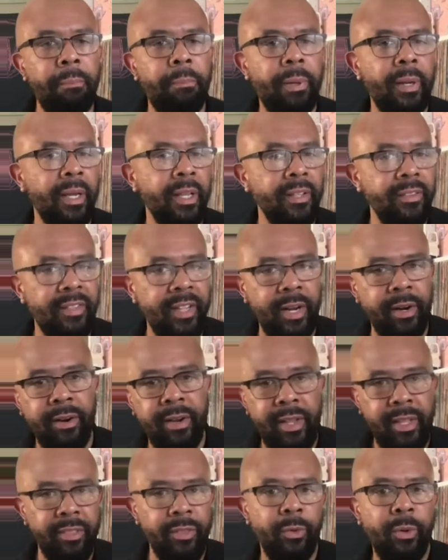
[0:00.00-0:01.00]
plugins that are
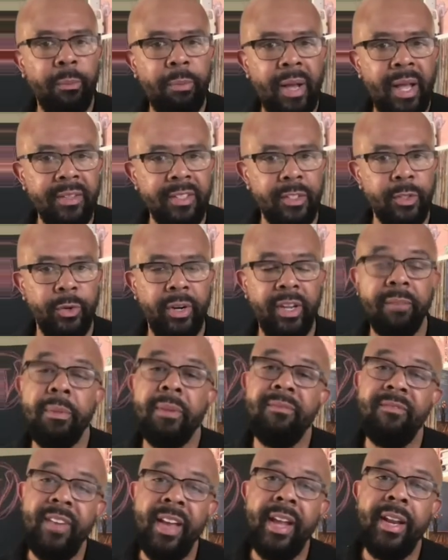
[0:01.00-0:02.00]
in the repository have
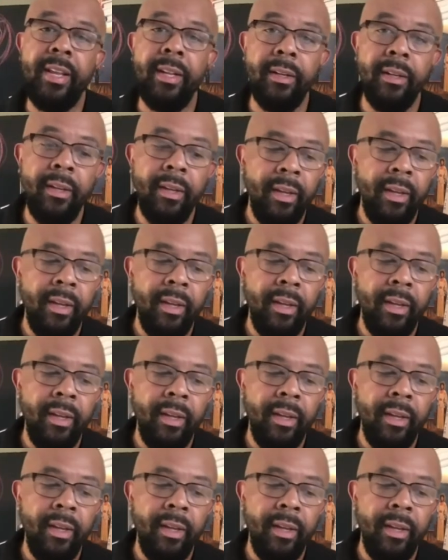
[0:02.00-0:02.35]
been vetted.